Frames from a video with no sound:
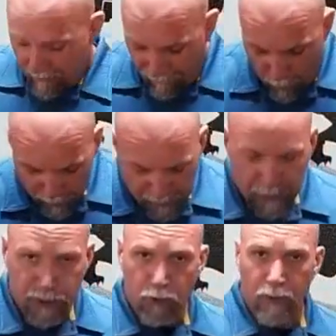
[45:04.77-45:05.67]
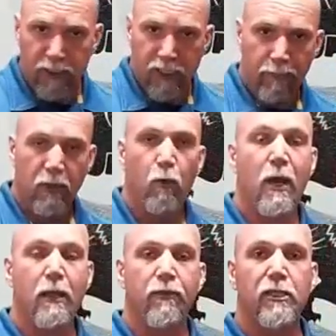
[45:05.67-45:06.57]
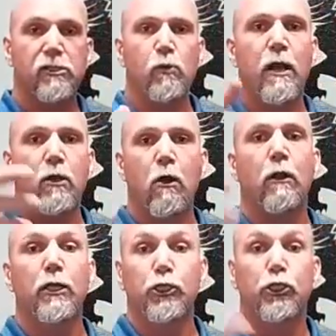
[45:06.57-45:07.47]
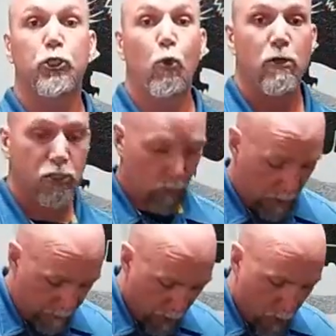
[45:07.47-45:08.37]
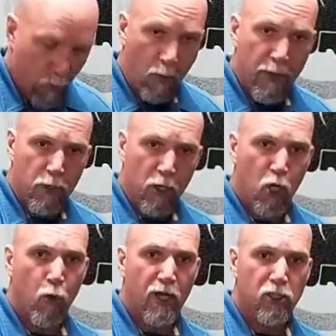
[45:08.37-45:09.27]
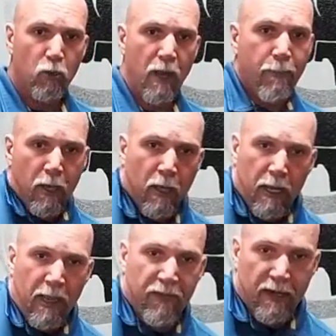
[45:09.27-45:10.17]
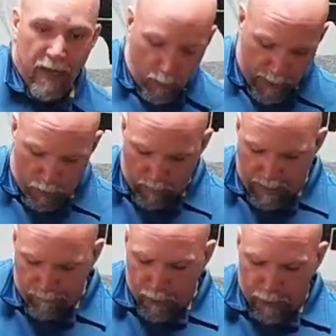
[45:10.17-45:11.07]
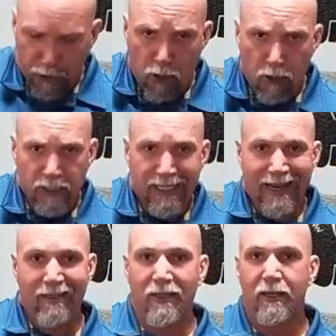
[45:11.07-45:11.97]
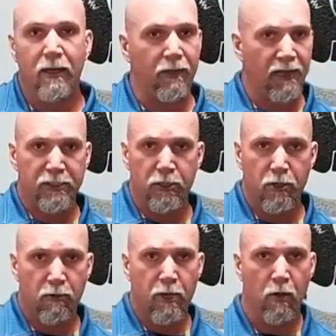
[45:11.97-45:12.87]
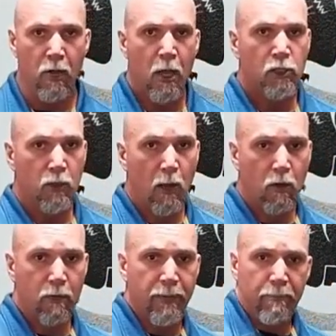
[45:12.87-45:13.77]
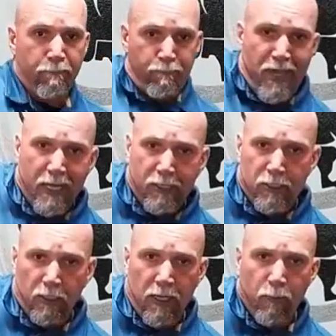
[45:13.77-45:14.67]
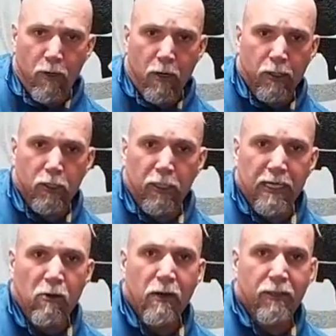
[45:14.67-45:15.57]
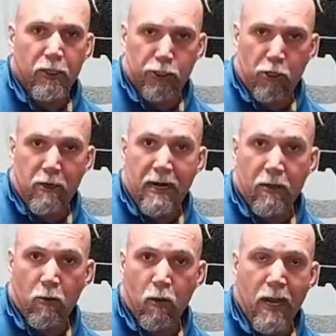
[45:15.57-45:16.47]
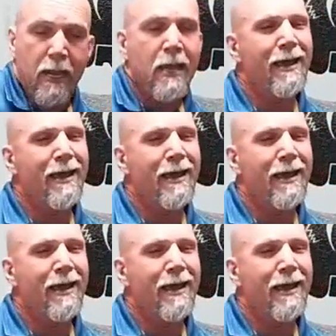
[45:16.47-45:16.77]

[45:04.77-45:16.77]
versus doing something like, this is what I call a short sweep, where we do a quick sweep and then now we grab the shirt and the gun. That's a no-go. So I want to be big, deliberate on clearing the shirt out of the way.